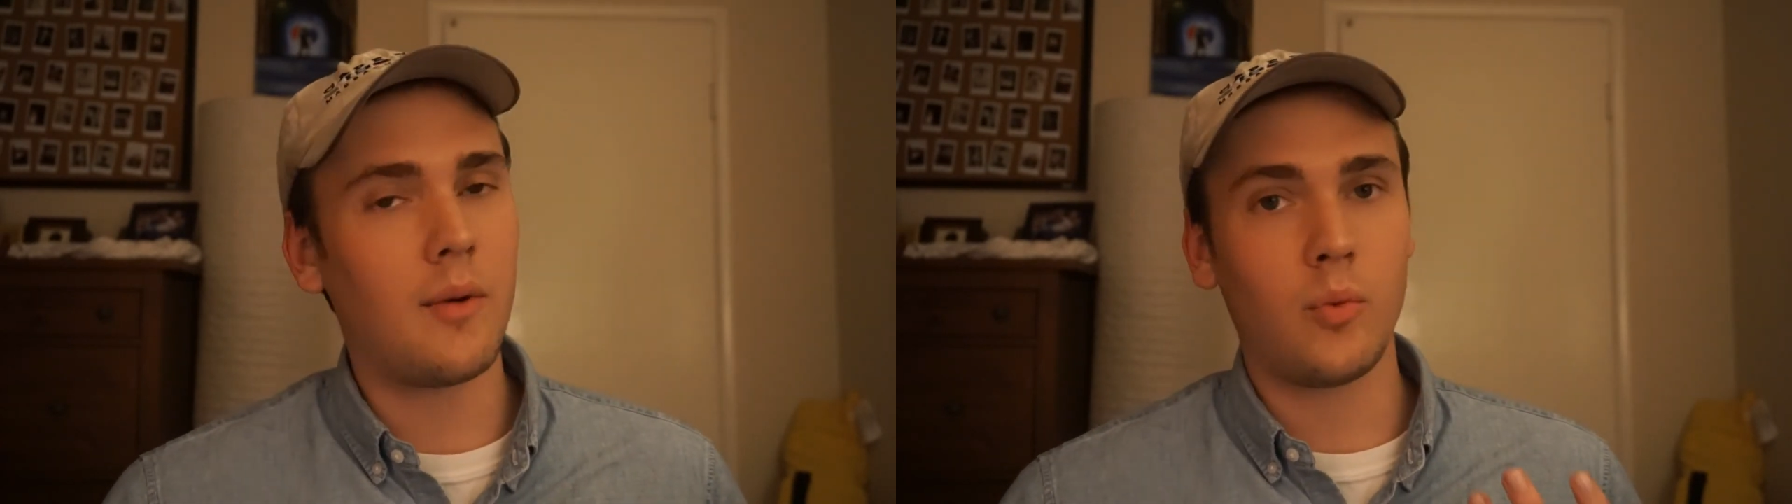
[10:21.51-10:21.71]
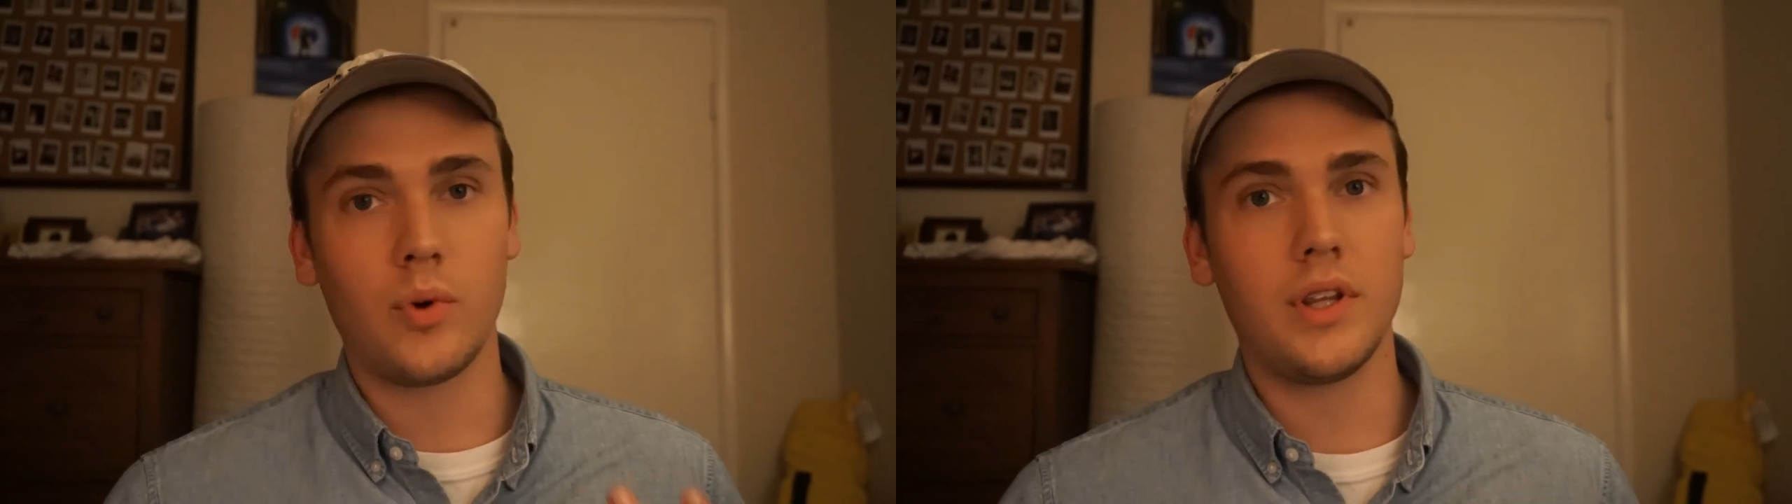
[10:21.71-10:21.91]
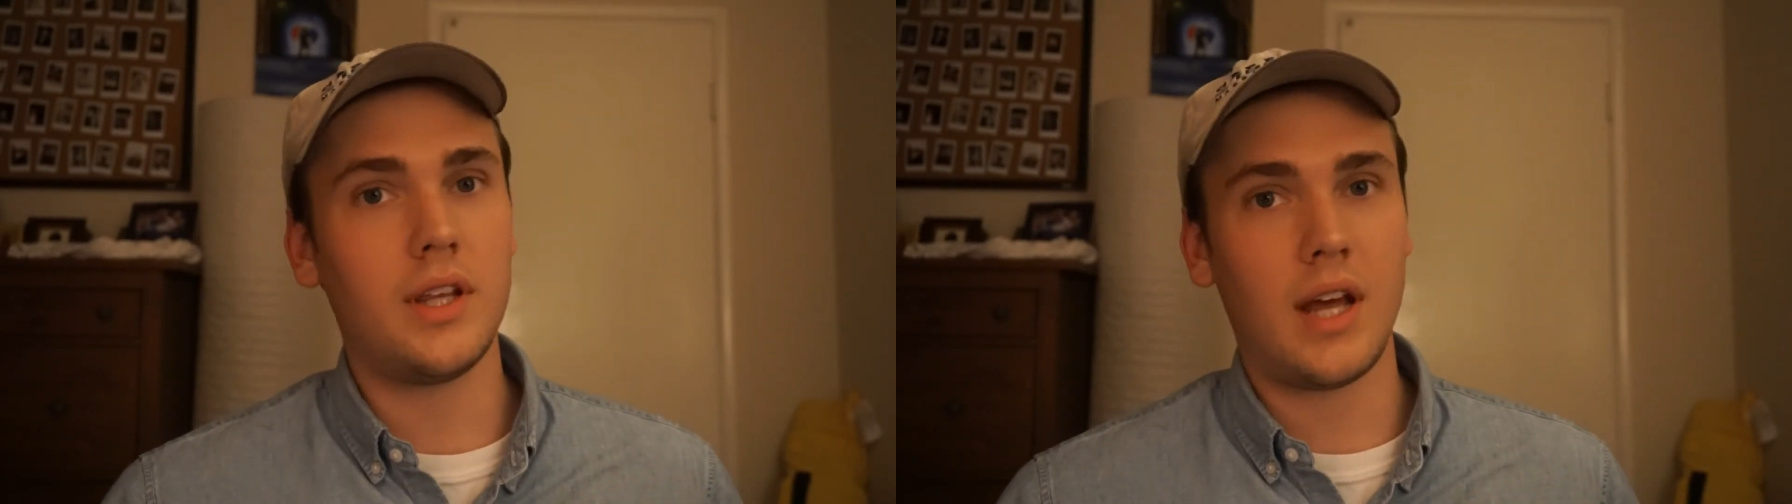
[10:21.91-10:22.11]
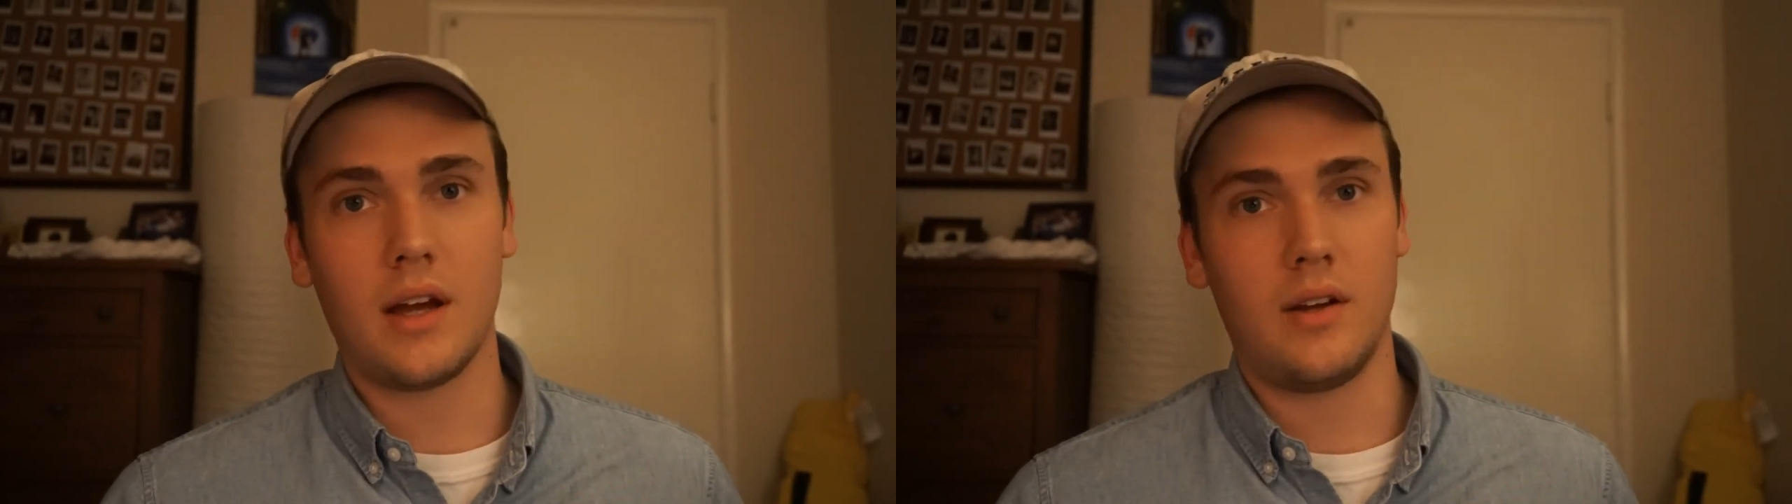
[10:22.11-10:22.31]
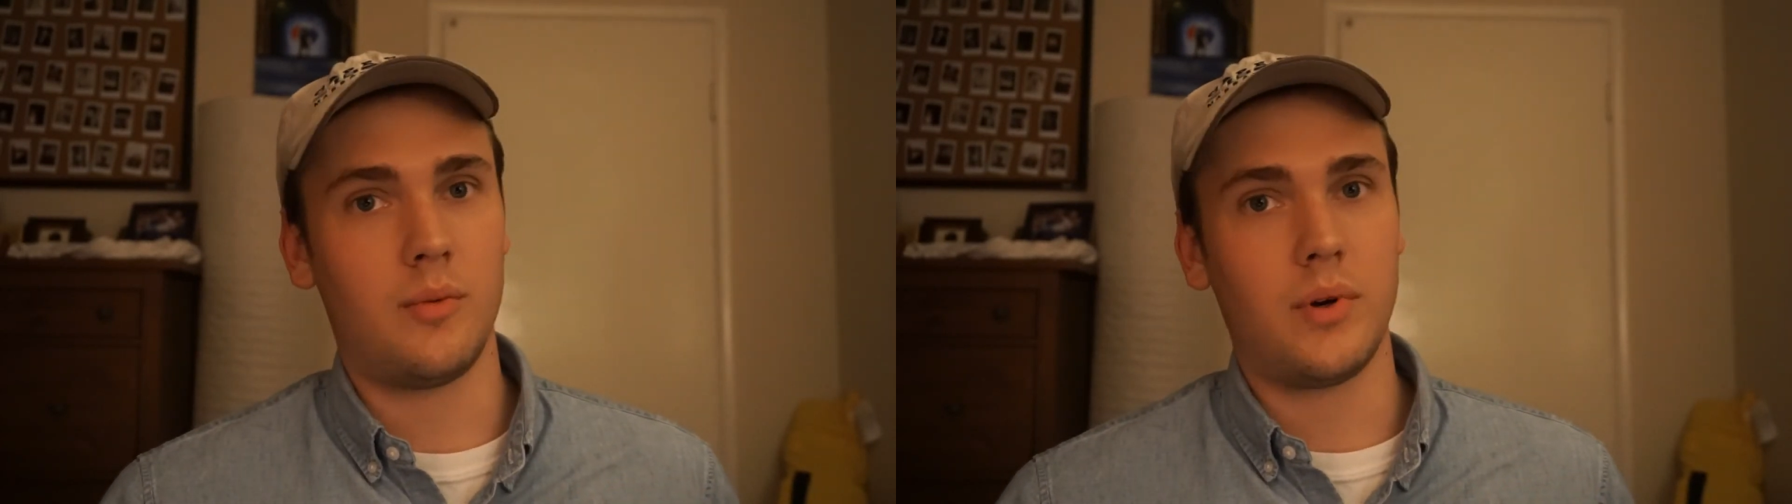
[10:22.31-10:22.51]
I'm really
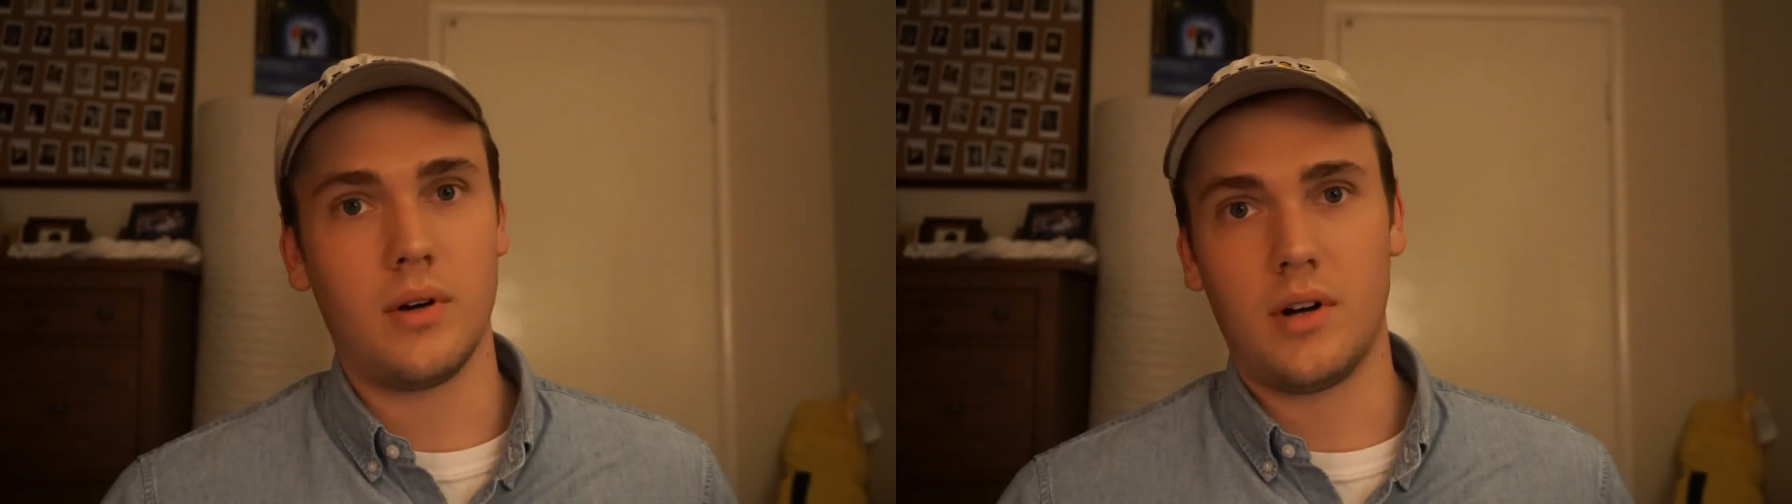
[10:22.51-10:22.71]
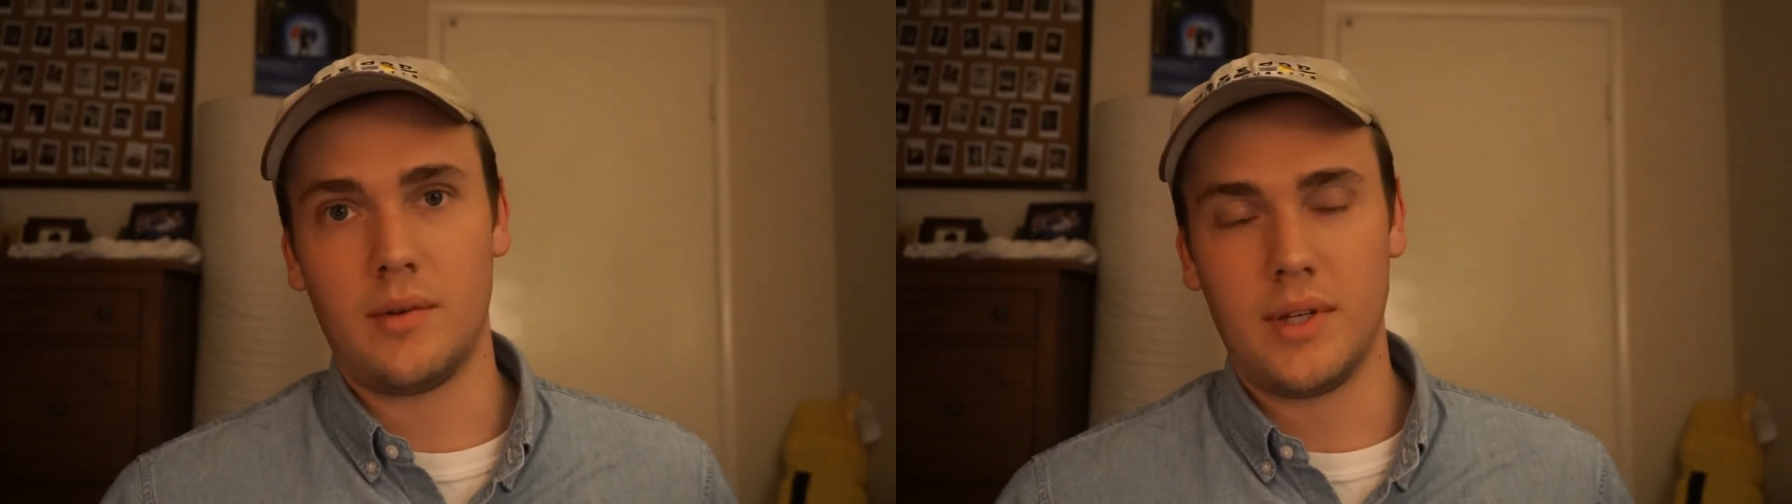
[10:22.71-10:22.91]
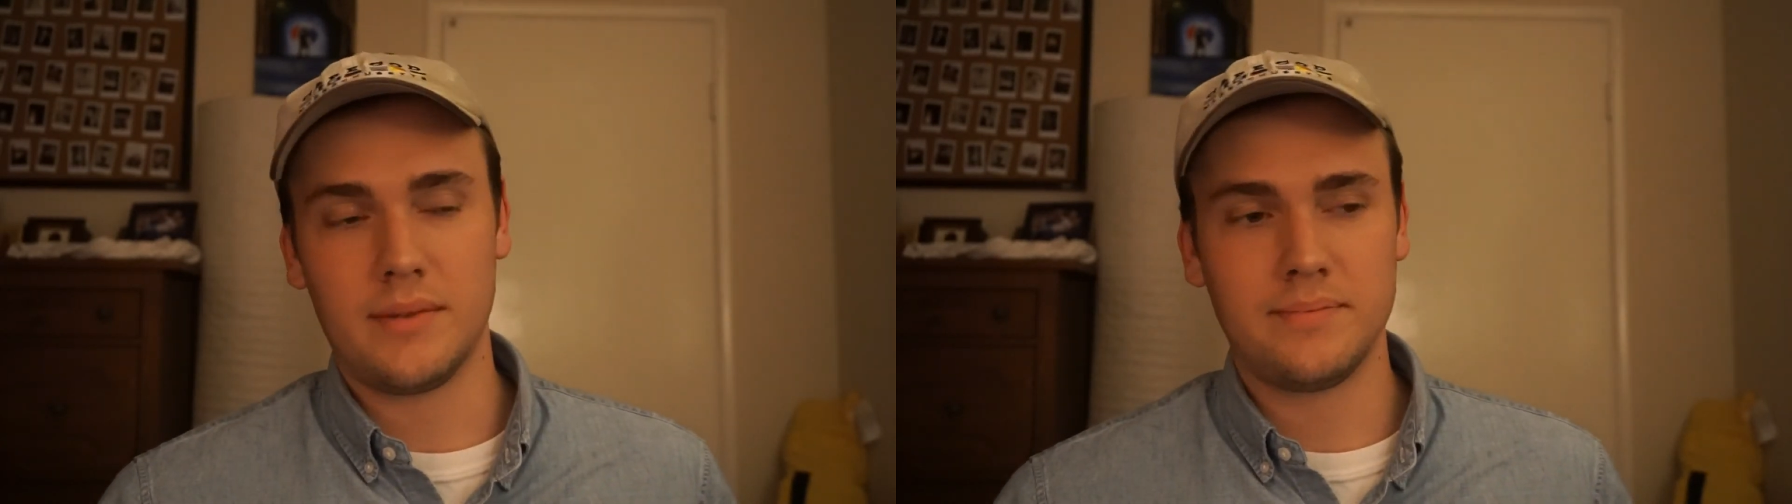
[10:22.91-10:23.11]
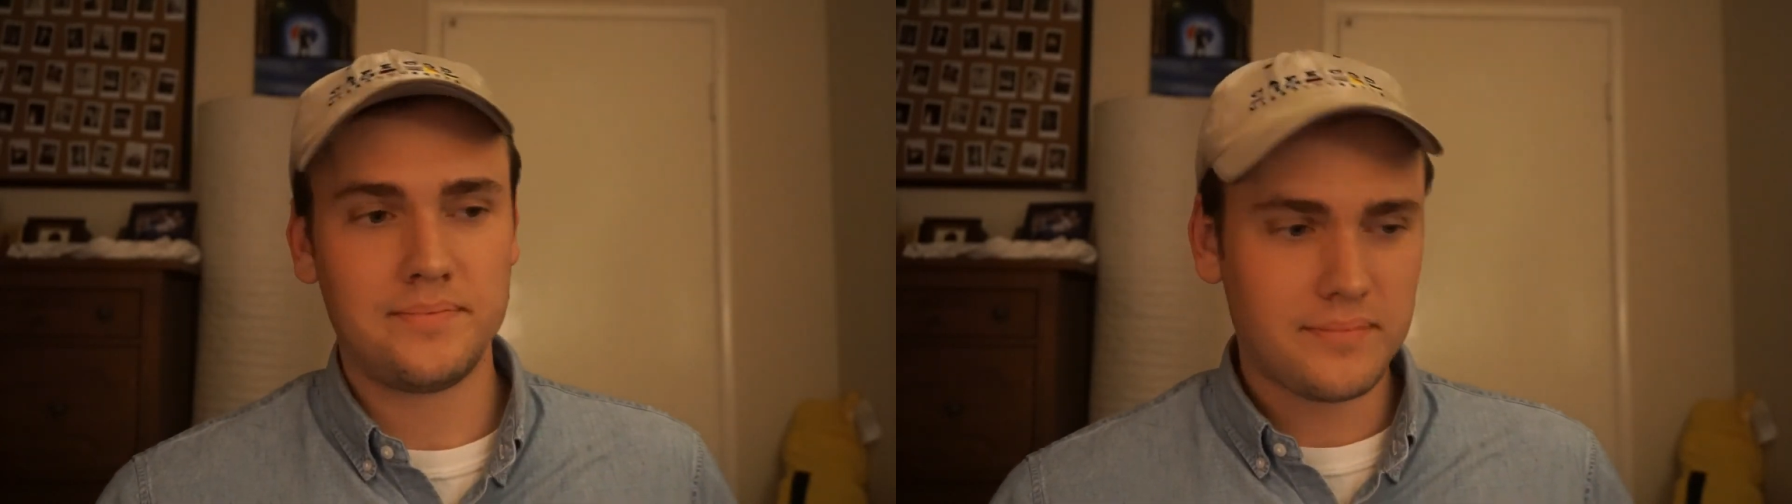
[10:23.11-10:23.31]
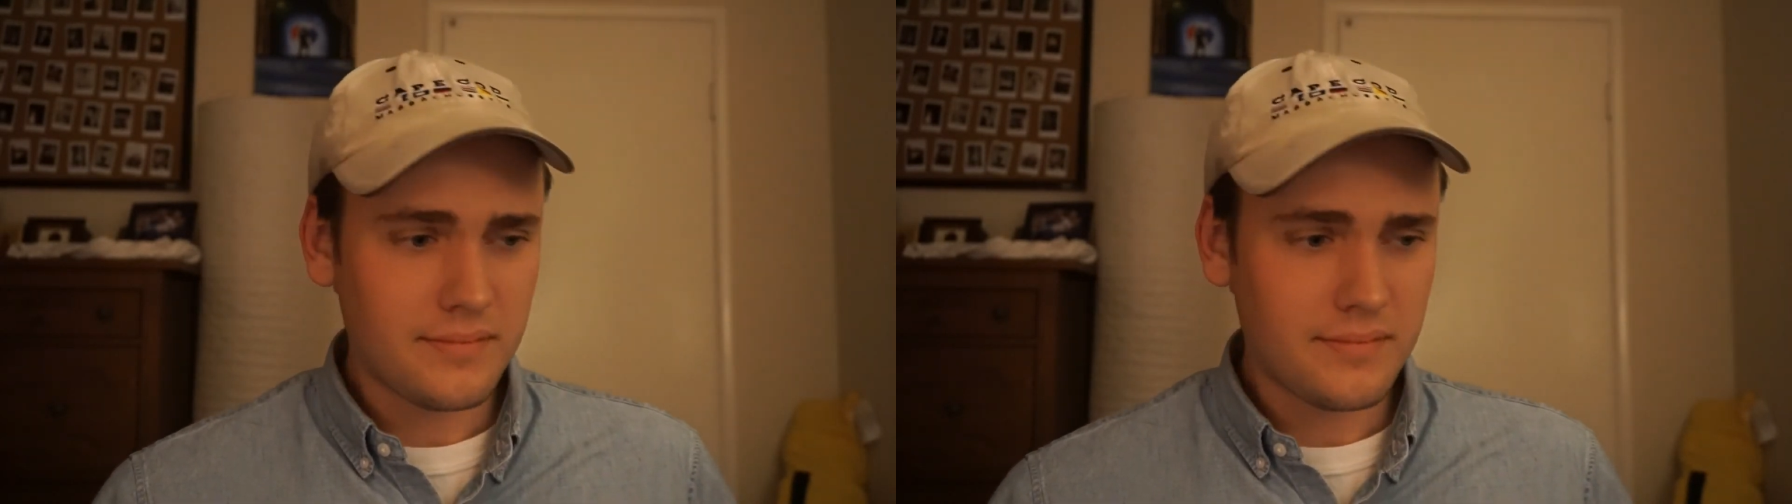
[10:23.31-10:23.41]
not good at programming.